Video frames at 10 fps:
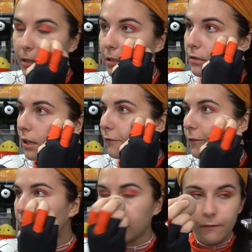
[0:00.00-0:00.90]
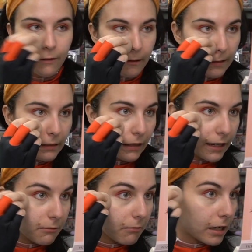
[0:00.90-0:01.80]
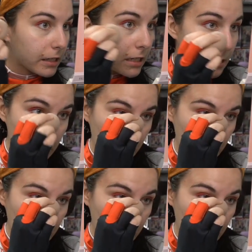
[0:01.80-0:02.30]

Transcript: It's like very, very lightweight.